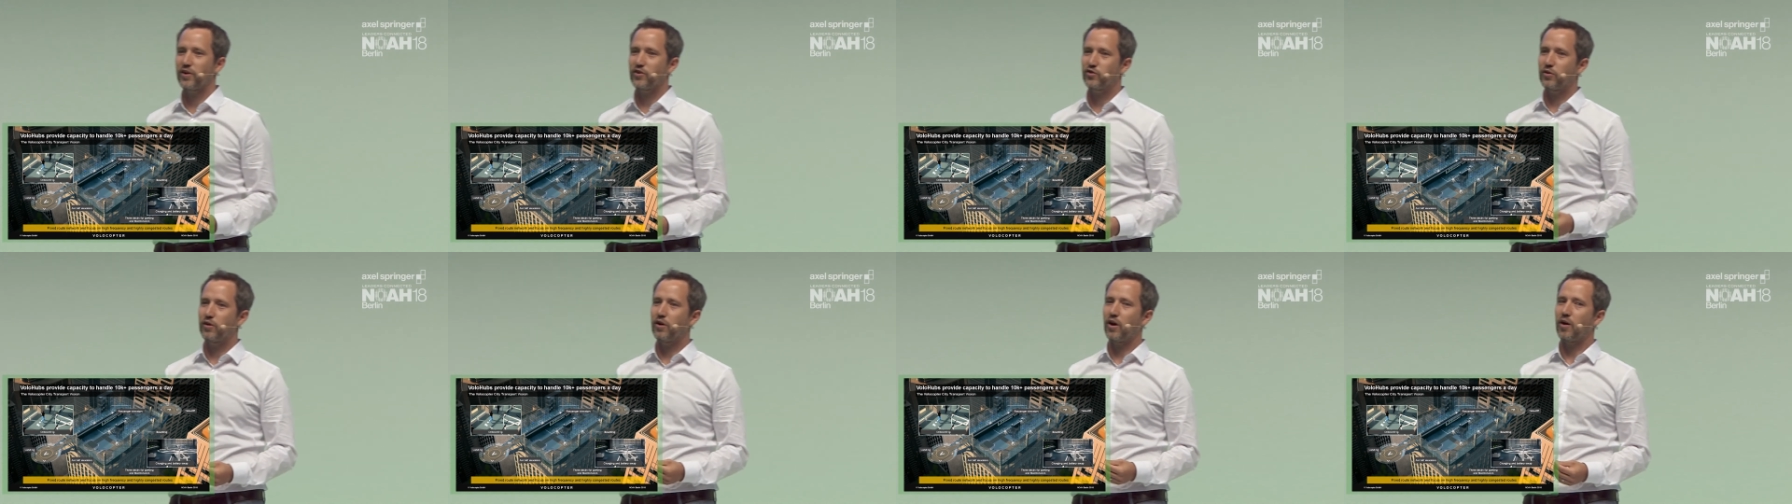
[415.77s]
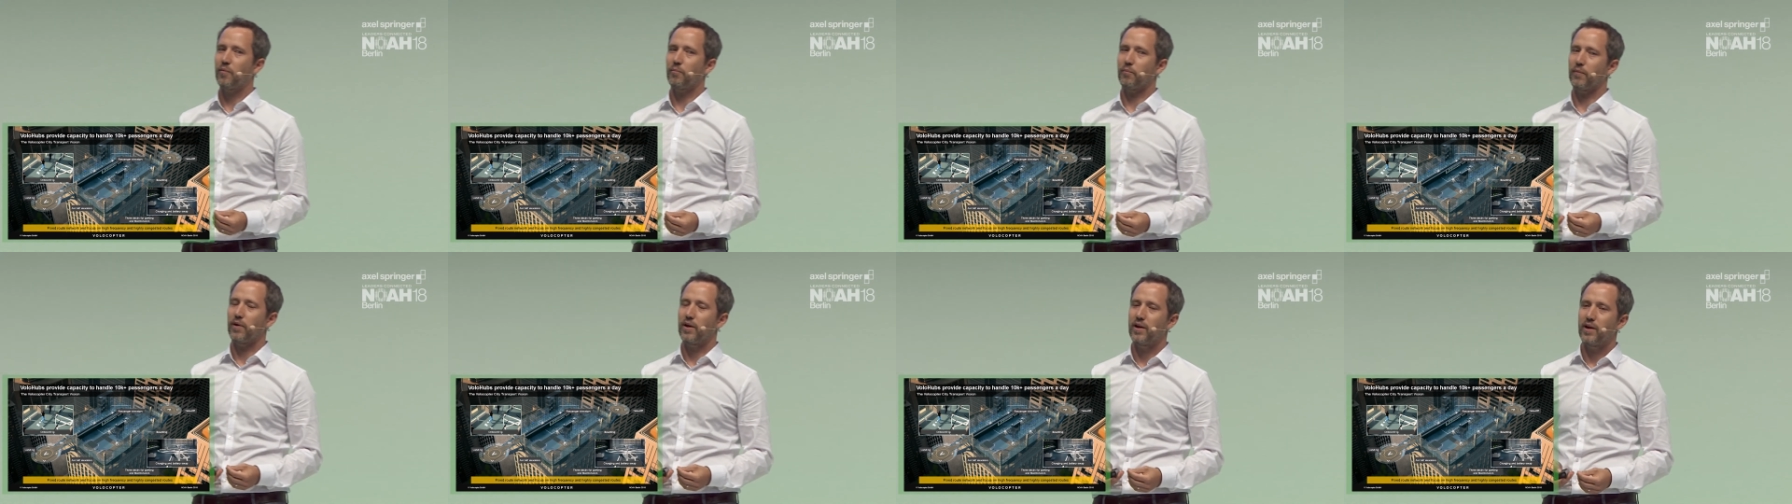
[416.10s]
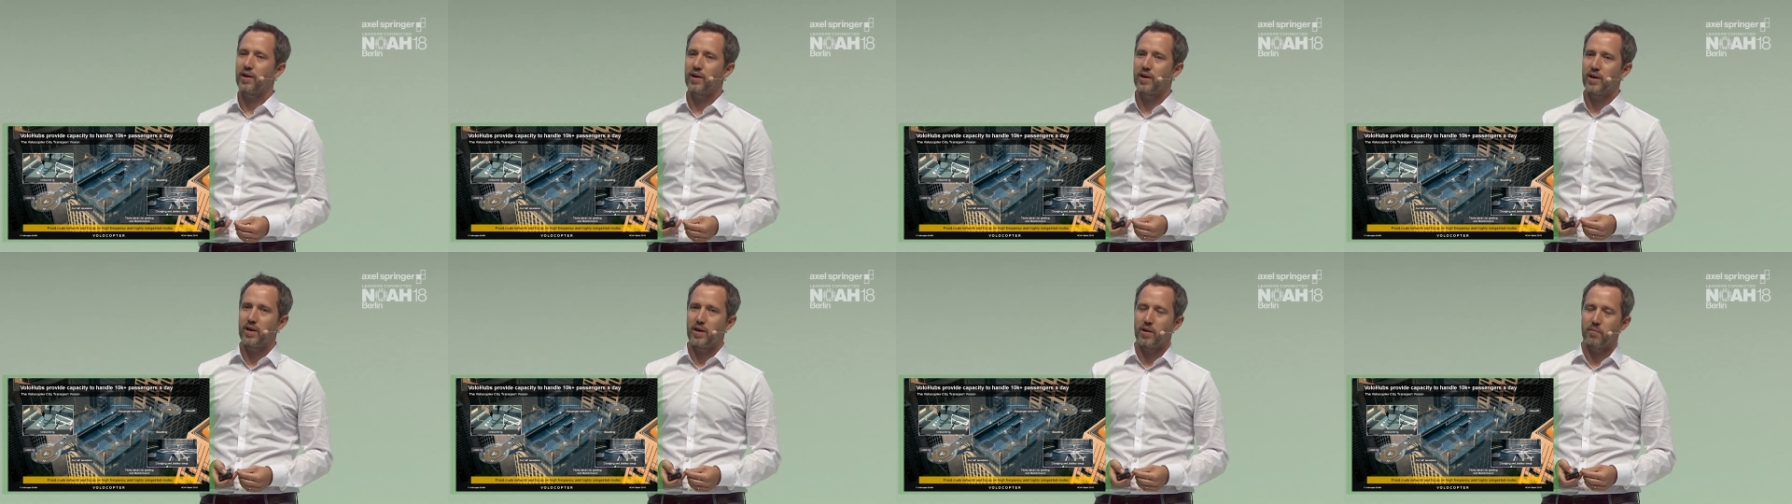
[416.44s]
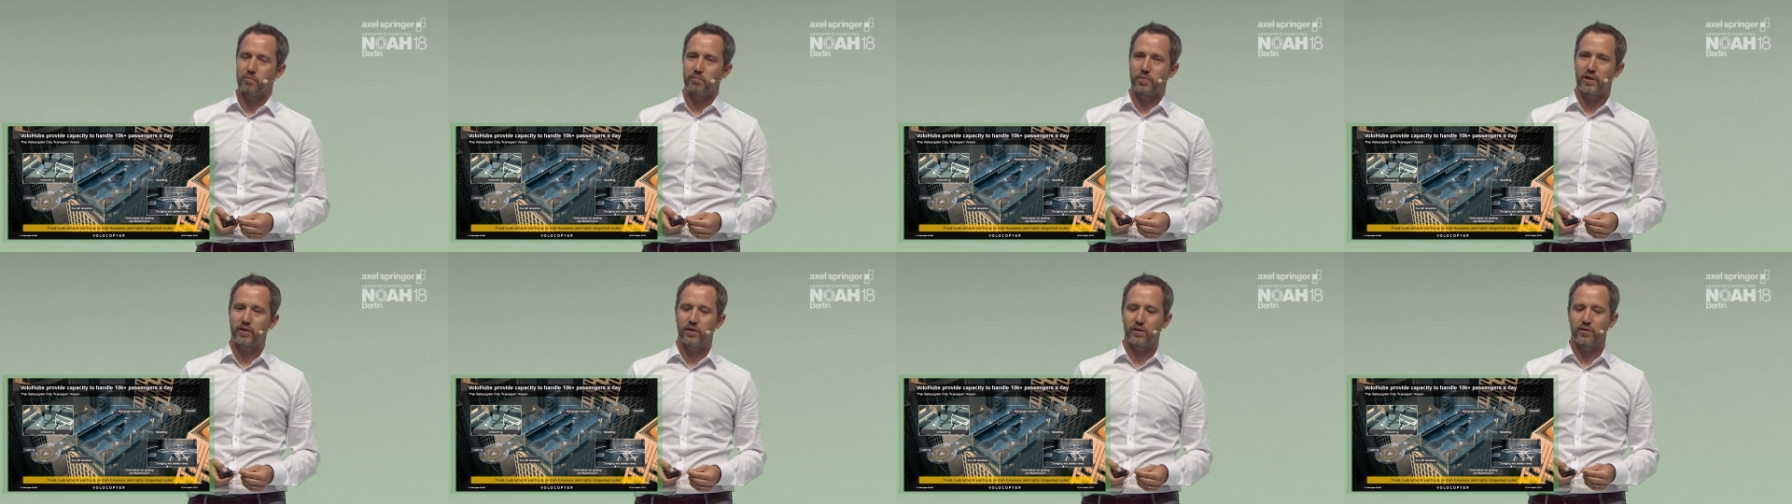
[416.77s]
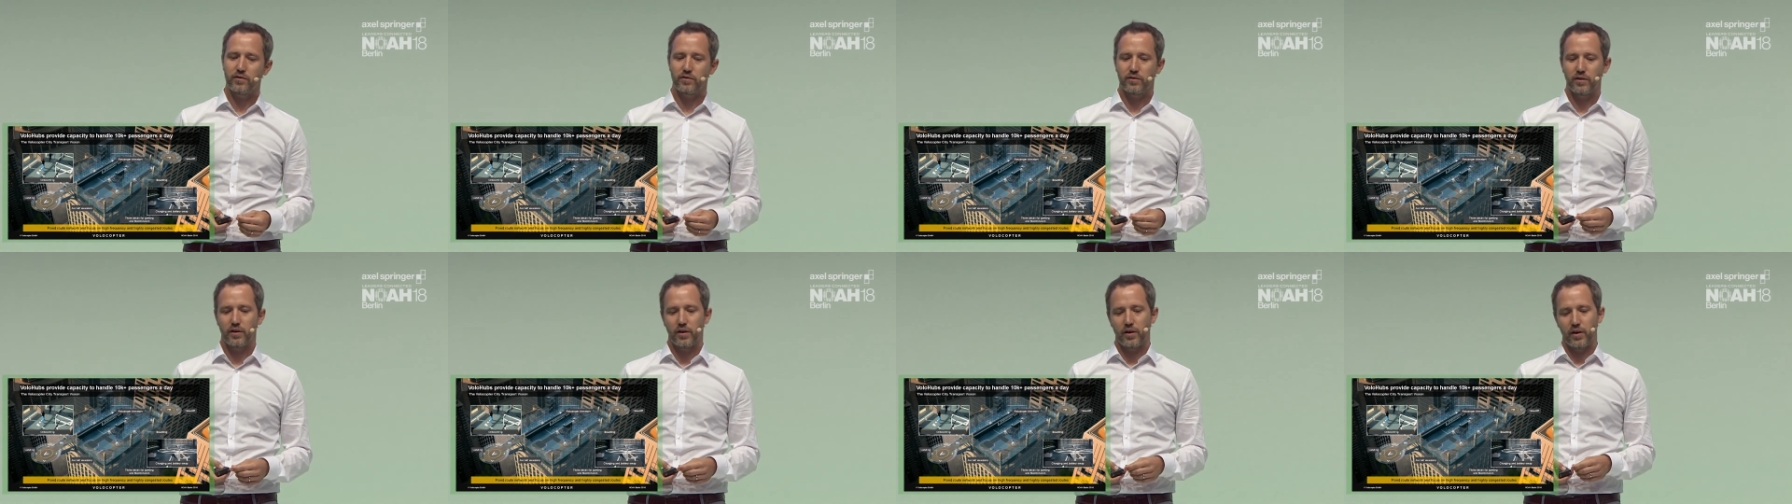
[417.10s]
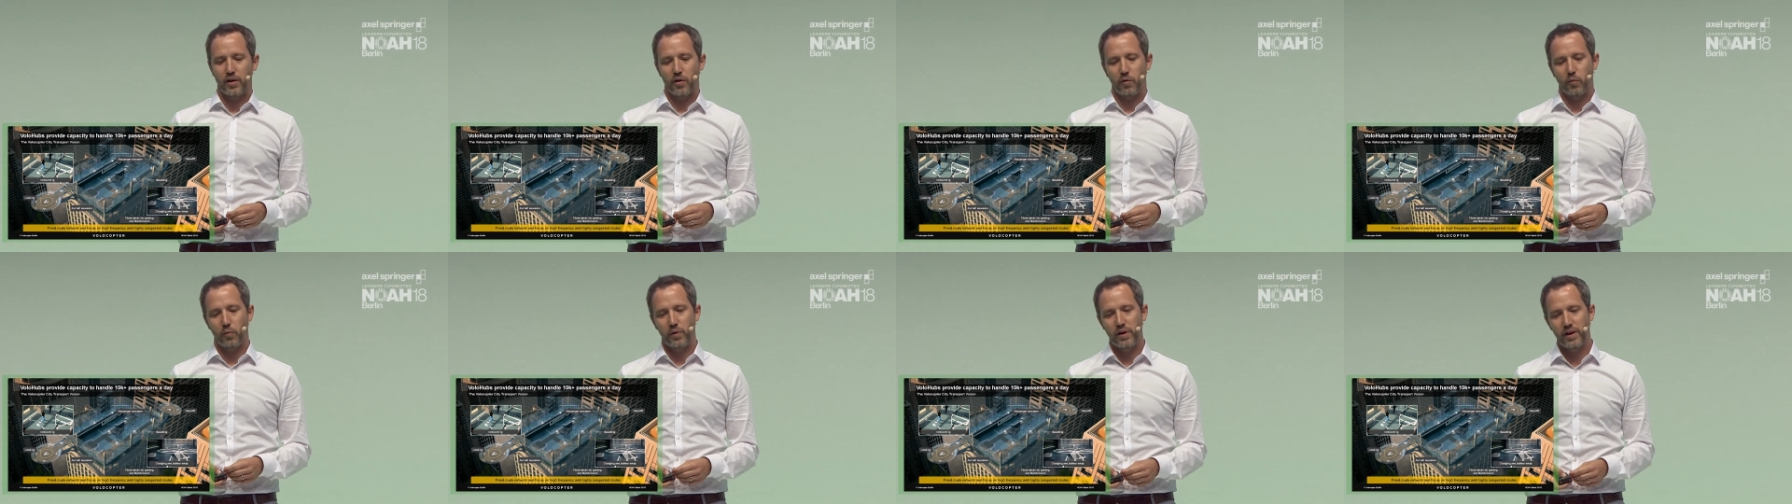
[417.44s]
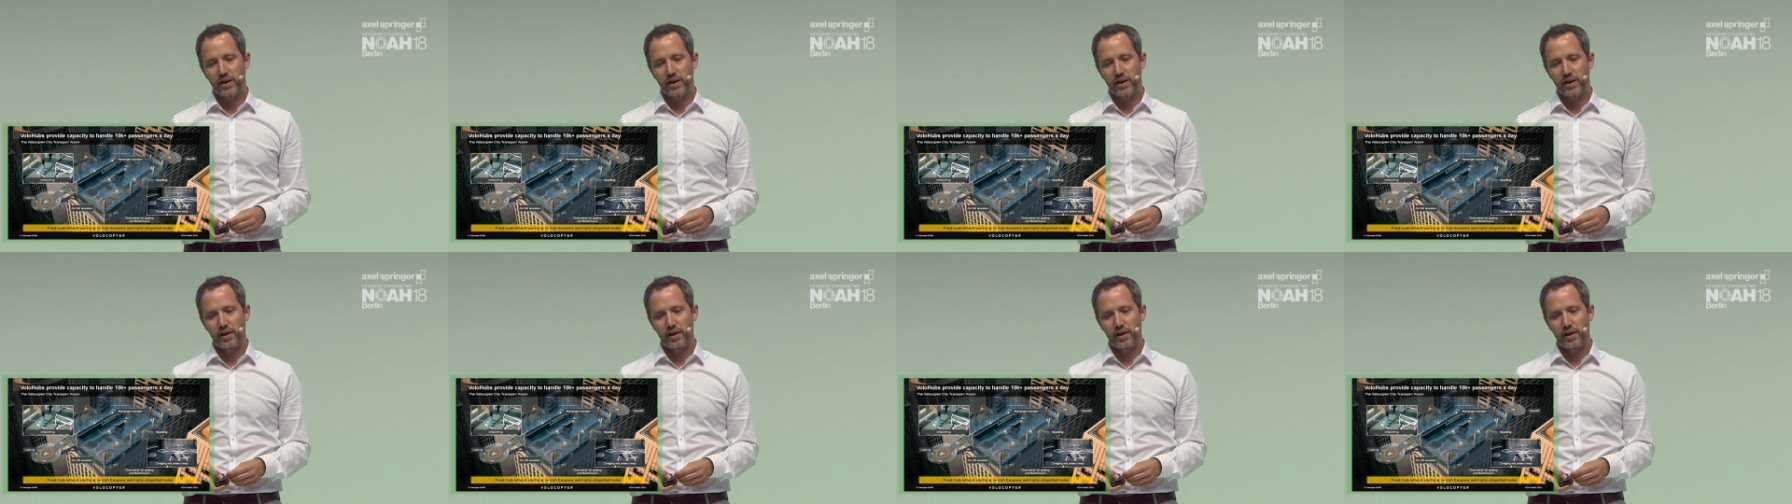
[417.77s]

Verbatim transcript: to come? Because we